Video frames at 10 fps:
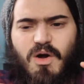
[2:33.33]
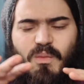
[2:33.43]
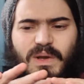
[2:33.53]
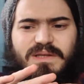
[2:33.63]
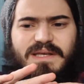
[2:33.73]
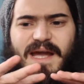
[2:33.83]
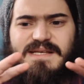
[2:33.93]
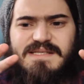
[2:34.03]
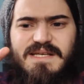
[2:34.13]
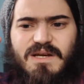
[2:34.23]
while
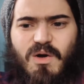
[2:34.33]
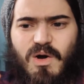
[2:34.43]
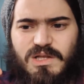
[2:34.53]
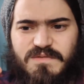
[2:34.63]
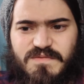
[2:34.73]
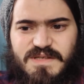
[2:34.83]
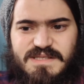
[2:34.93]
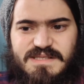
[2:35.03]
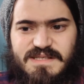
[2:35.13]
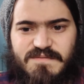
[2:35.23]
casting all of
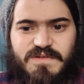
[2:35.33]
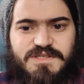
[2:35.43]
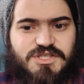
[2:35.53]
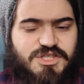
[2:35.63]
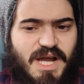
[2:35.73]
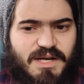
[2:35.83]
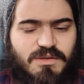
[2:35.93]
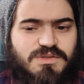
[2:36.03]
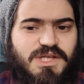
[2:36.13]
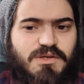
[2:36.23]
these different
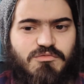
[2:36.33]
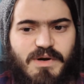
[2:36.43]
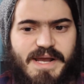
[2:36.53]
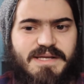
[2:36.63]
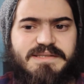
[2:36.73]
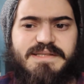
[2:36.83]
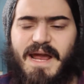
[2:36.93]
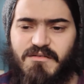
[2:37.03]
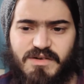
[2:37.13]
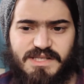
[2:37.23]
shadows and rays
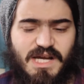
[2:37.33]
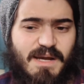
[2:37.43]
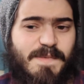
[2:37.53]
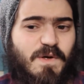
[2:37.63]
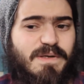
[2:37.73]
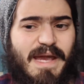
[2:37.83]
every time your